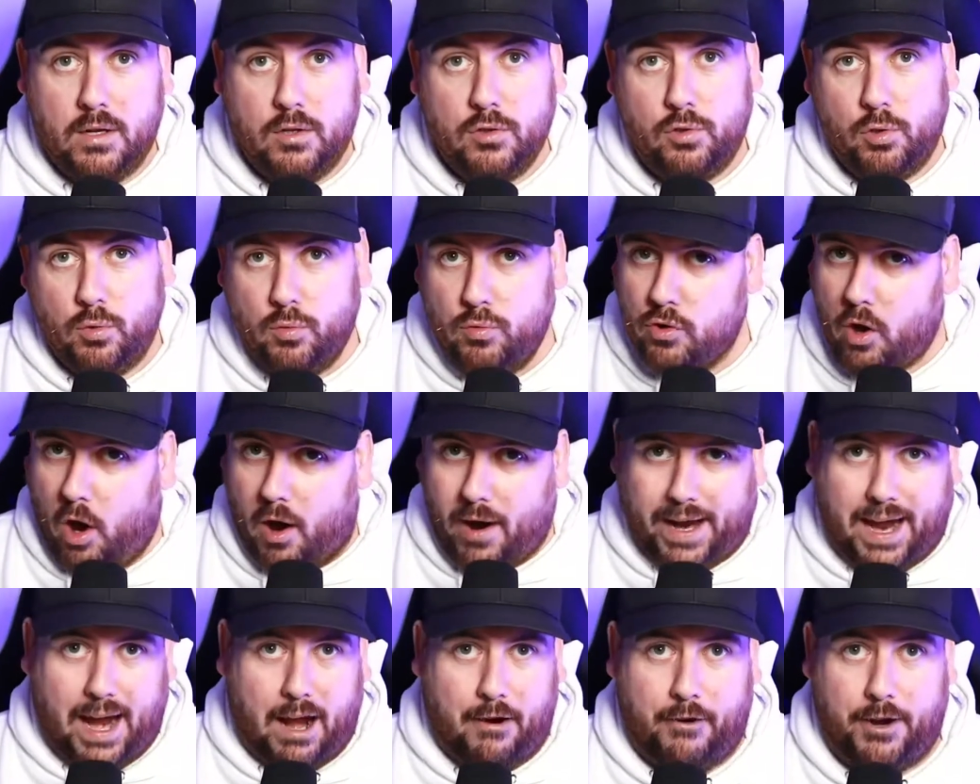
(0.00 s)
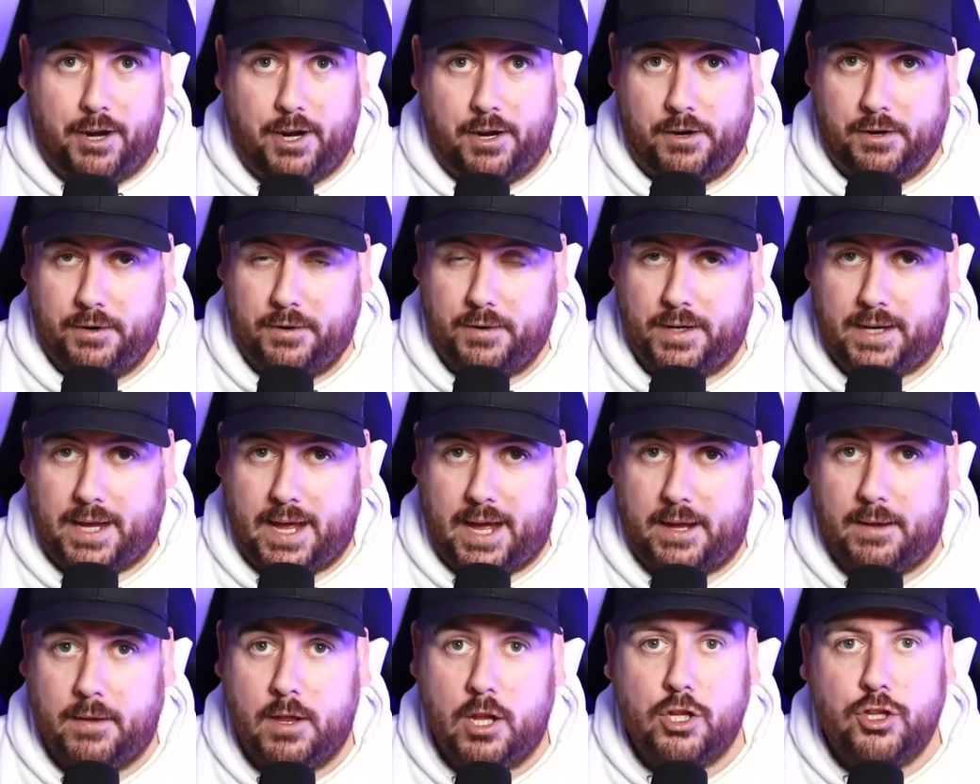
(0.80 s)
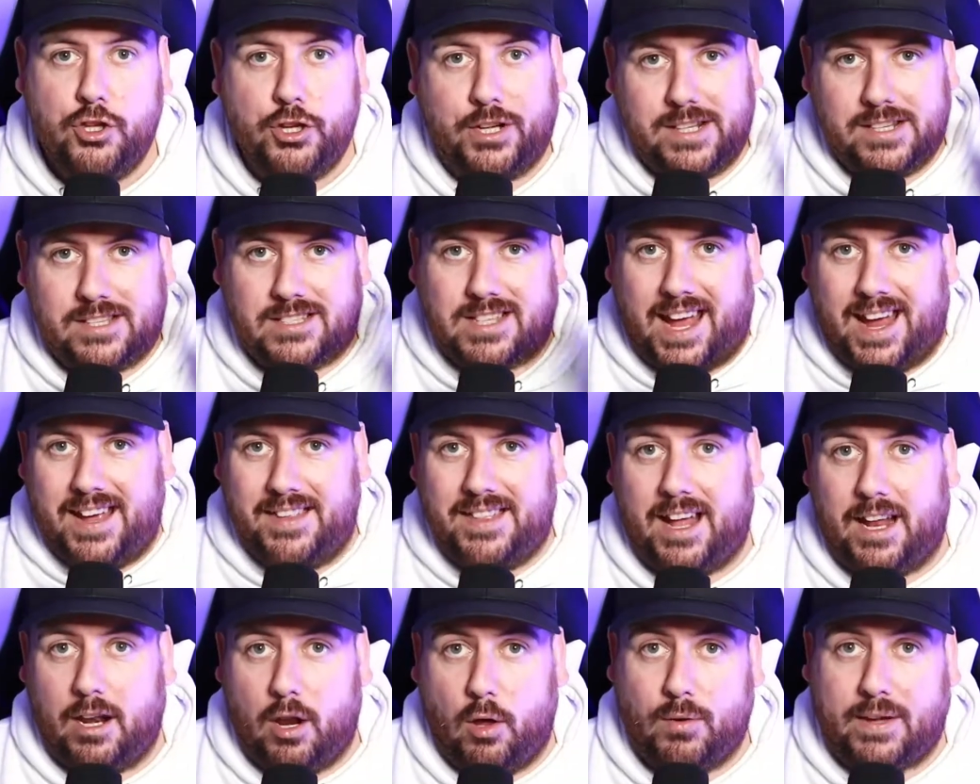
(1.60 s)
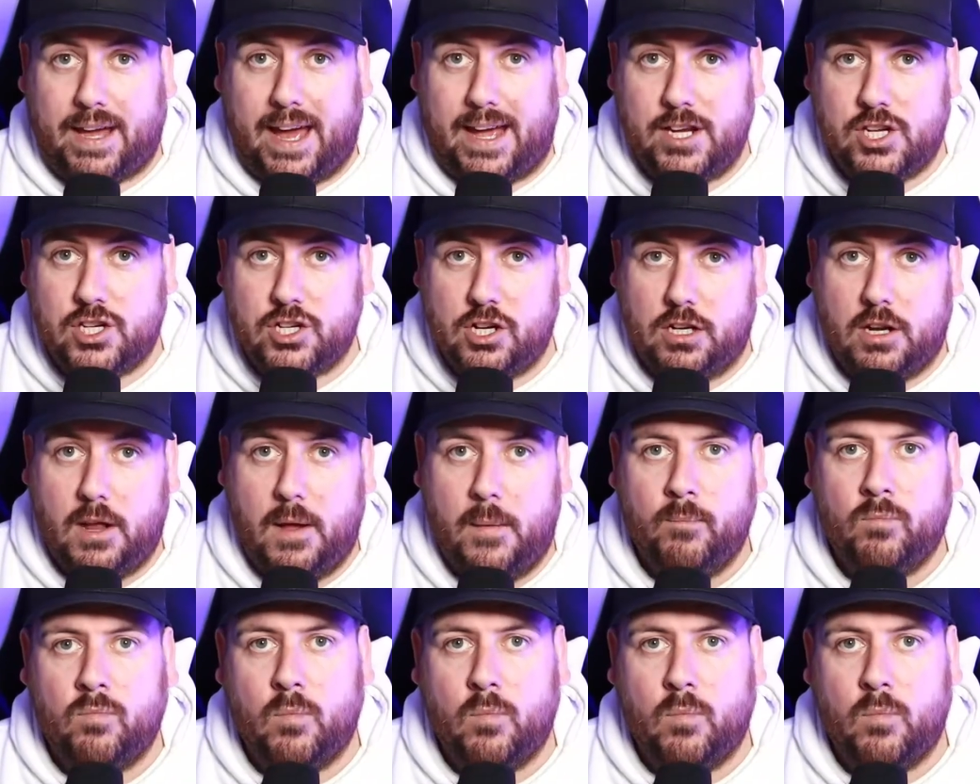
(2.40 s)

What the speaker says: Do not carry on, okay? You can stay in that location,